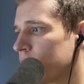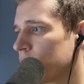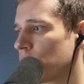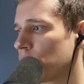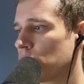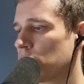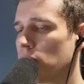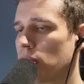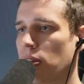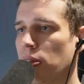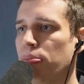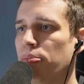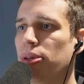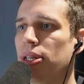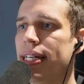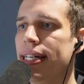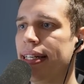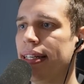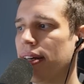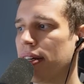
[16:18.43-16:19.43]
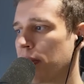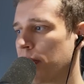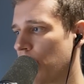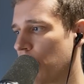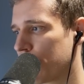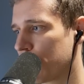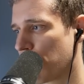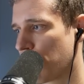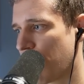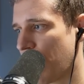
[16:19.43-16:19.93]
also completely unaware
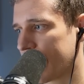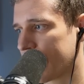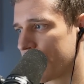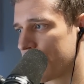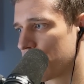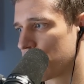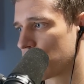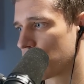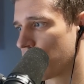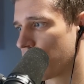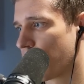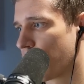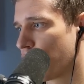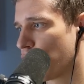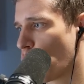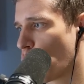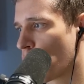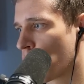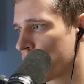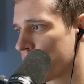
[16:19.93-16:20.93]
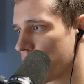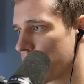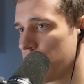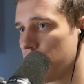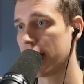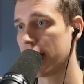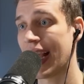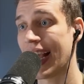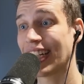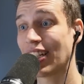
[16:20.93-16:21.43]
of the fact that there's a 4th,
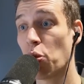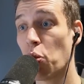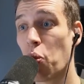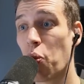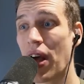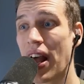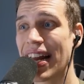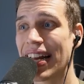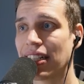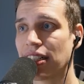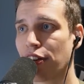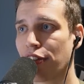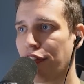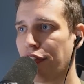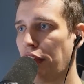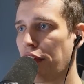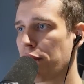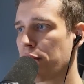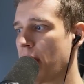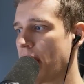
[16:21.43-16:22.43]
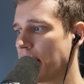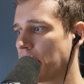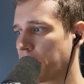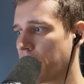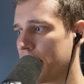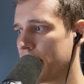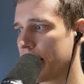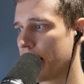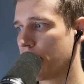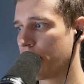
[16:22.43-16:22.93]
as well as a 5th base
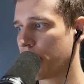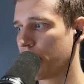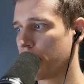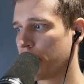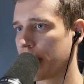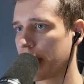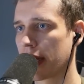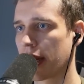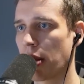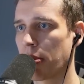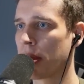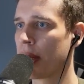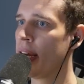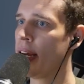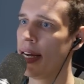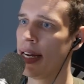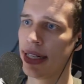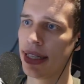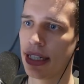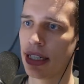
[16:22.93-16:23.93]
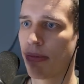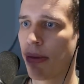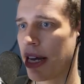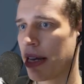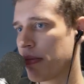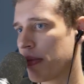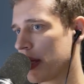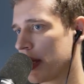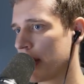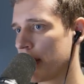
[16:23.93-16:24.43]
right now going up. These might
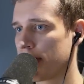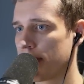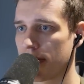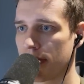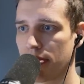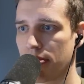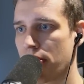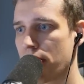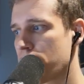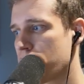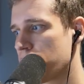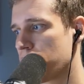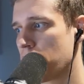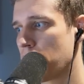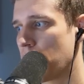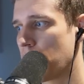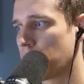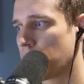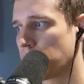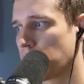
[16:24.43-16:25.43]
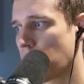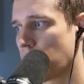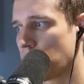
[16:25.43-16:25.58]
be, you know,